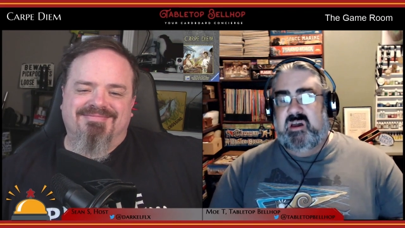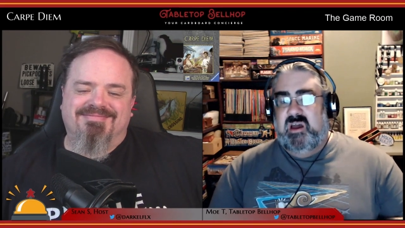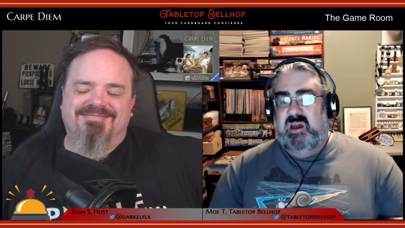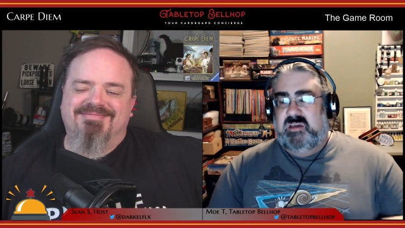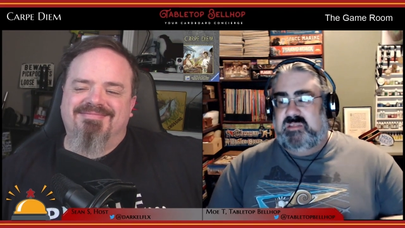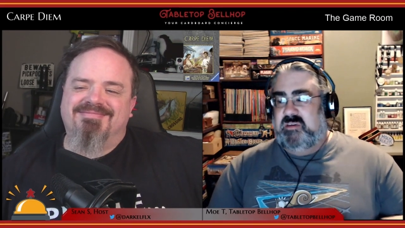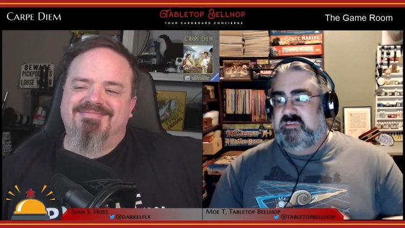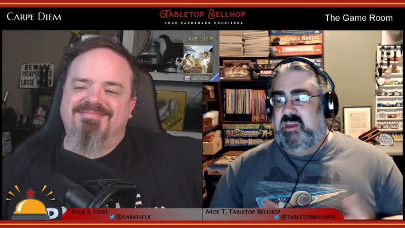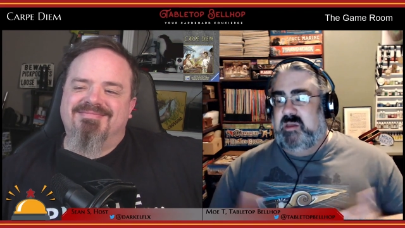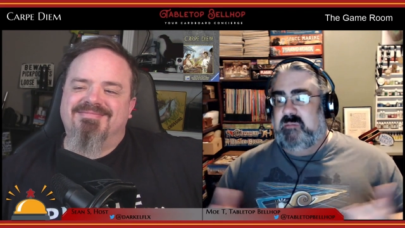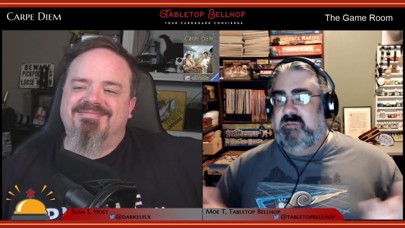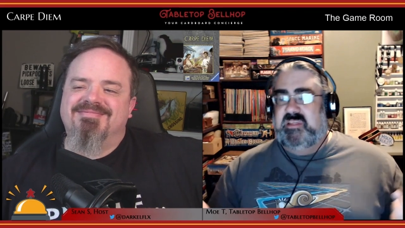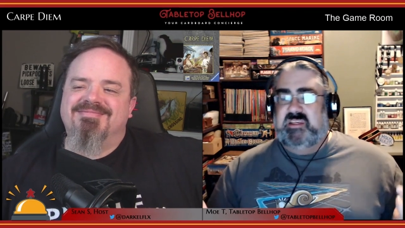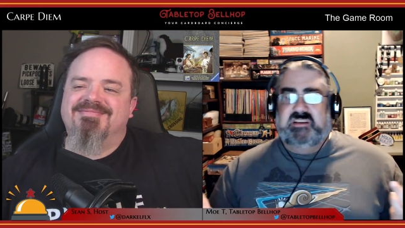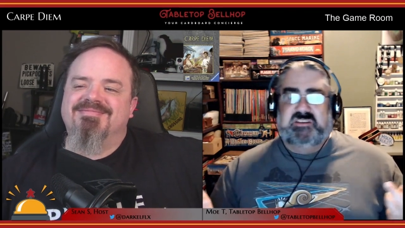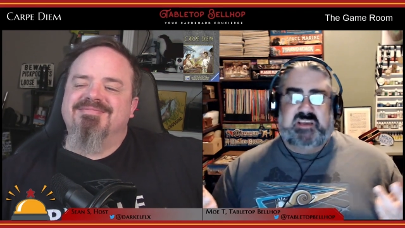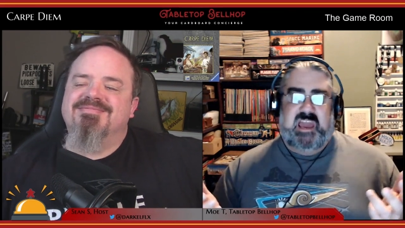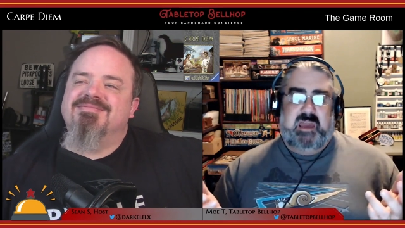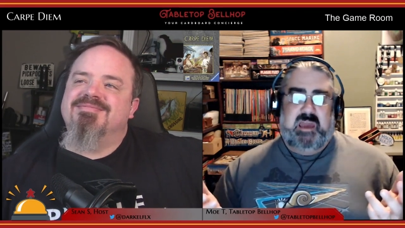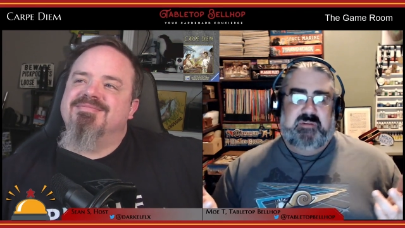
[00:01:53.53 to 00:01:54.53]
Speaker 1: The theme of this
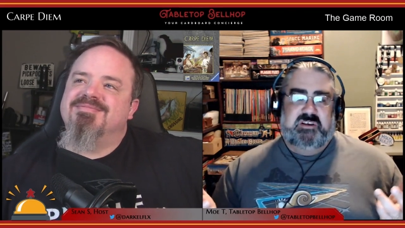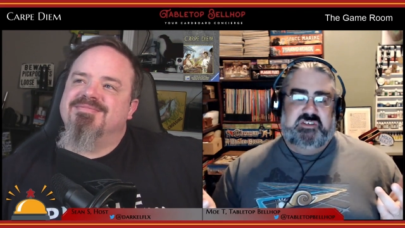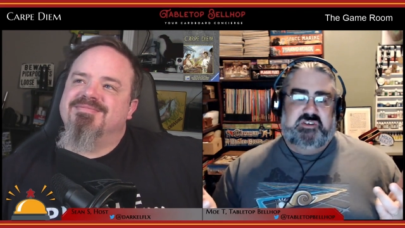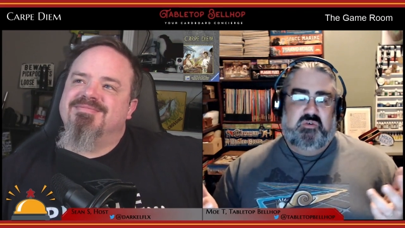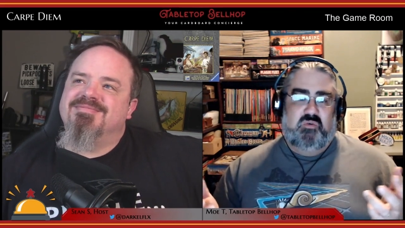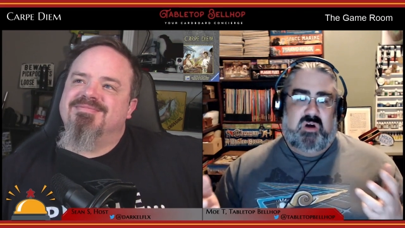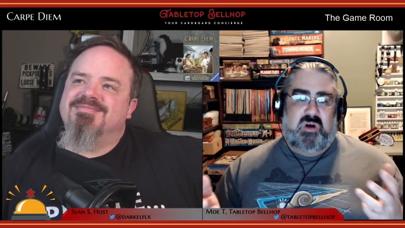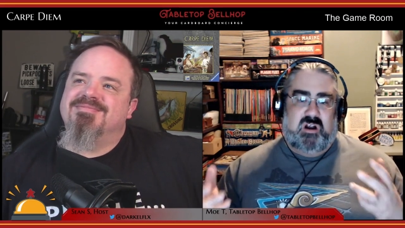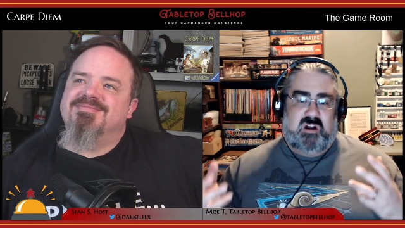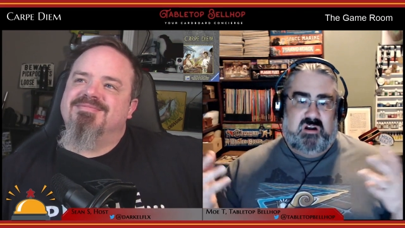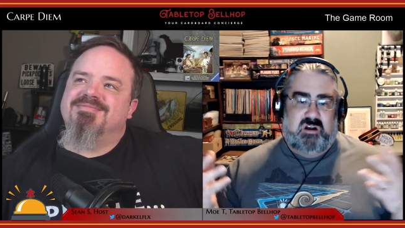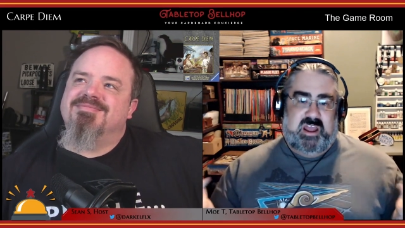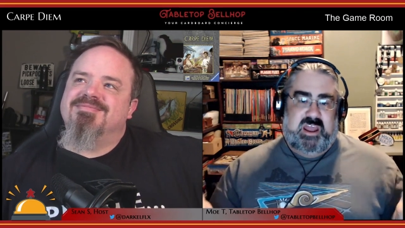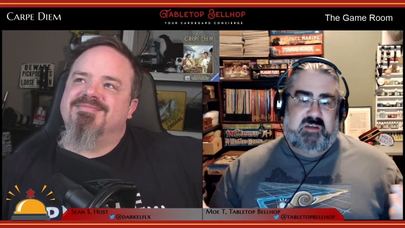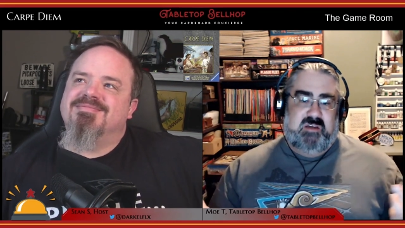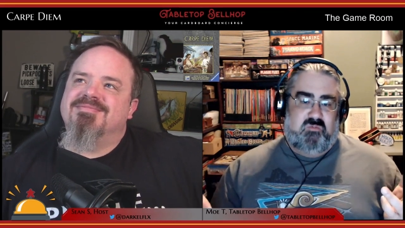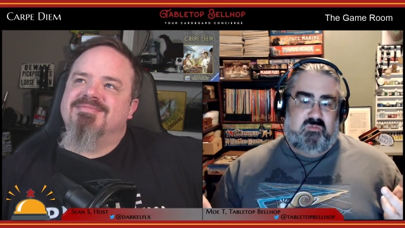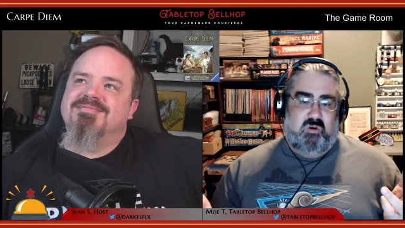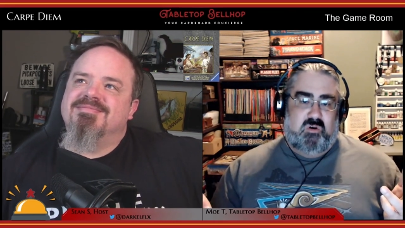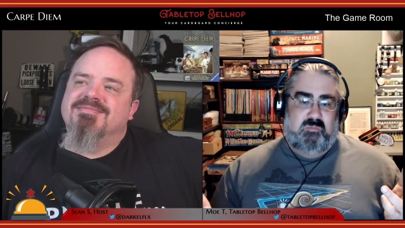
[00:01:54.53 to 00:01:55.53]
game is you are a
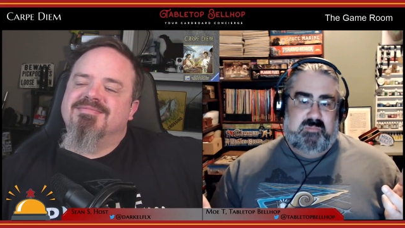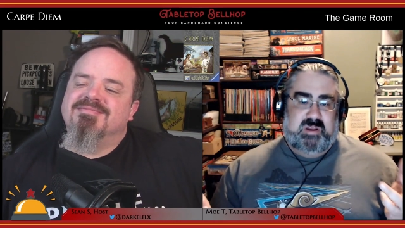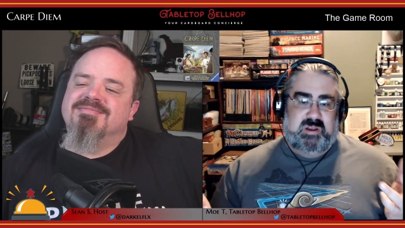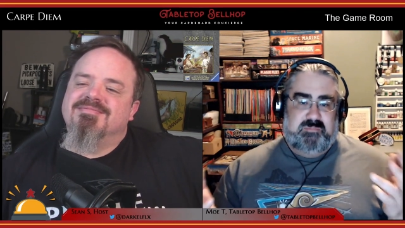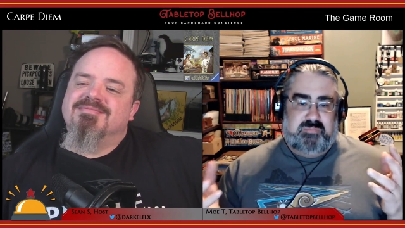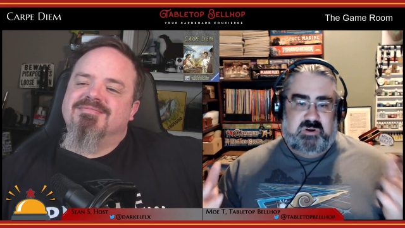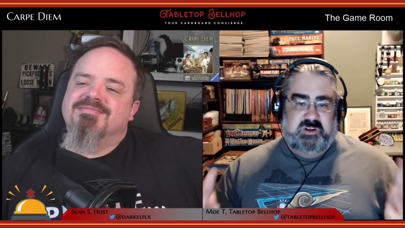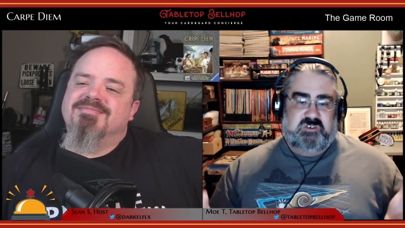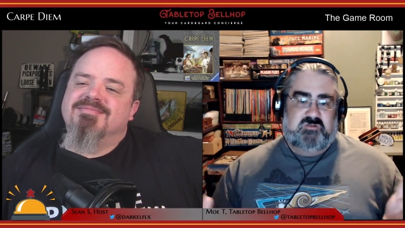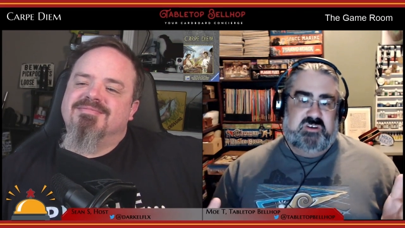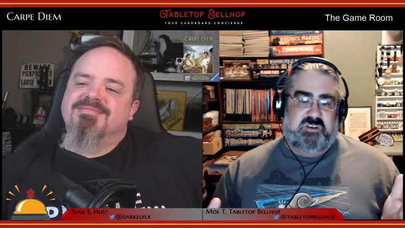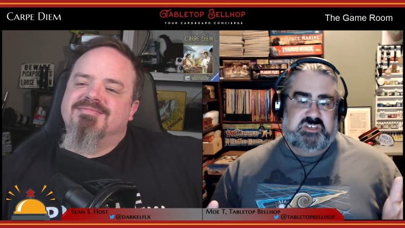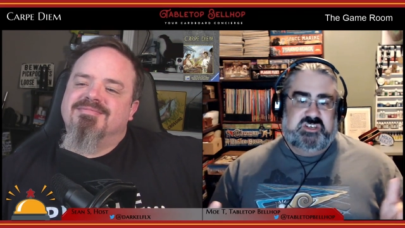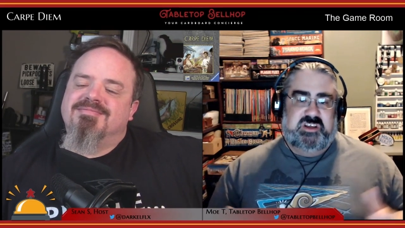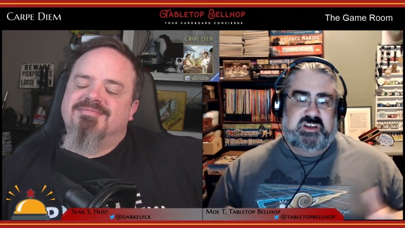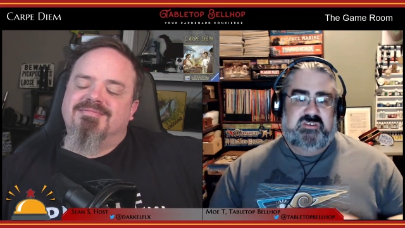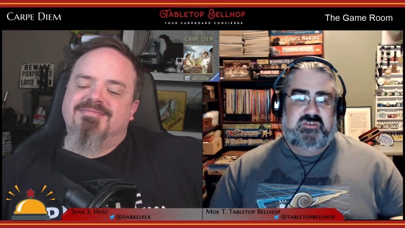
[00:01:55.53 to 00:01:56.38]
Roman patrician